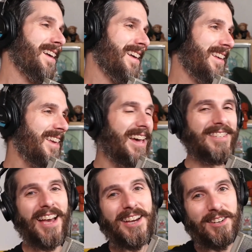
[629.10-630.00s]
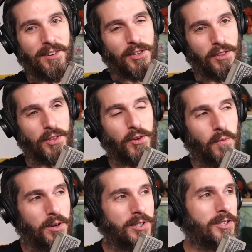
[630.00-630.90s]
Yes, I agree with you. The
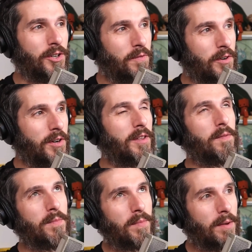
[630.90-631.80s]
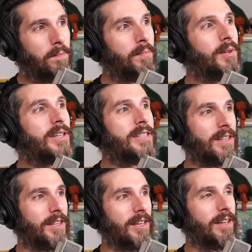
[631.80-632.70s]
word server
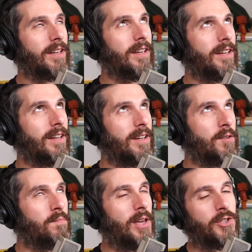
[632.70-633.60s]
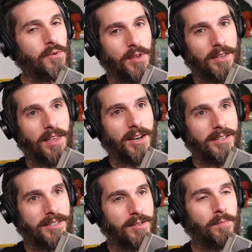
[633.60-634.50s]
implicitly makes you think that
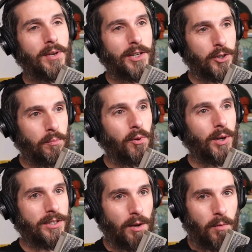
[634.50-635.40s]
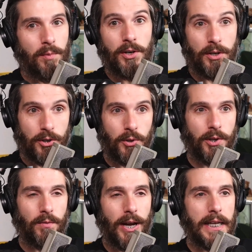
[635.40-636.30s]
it's being deployed somewhere. But no, you're
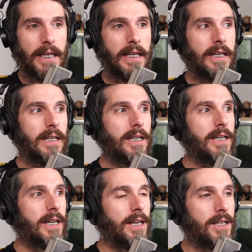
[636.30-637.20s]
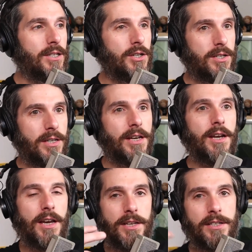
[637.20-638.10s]
totally right. Like it is just
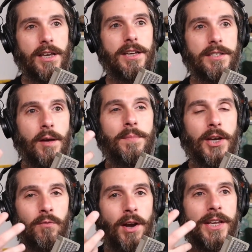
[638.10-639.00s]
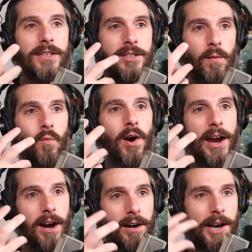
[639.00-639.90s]
something running
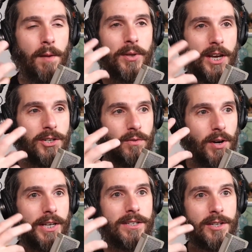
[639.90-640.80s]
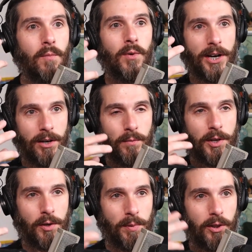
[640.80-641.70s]
somewhere, an application running somewhere,
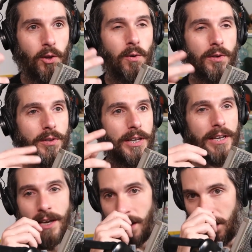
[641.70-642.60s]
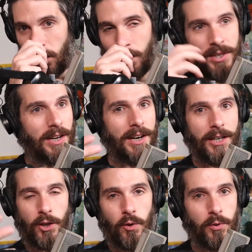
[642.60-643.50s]
whether it be locally with a
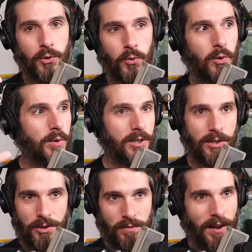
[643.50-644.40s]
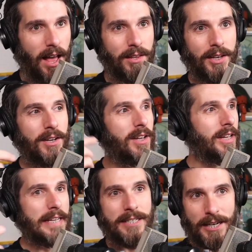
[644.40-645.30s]
.NET Global tool, which is also valid,
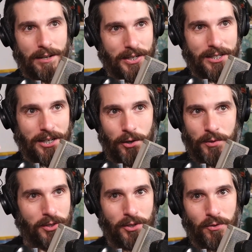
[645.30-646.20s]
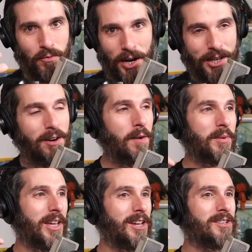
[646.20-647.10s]
inside of a container, which is just running your
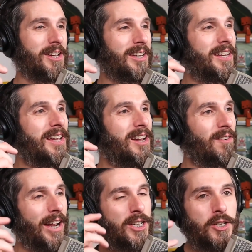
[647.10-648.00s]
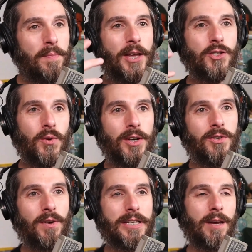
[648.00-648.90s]
application, right? It just depends who has
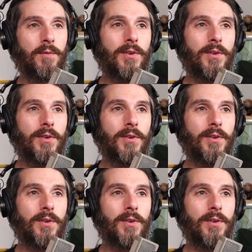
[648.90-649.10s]
a runtime.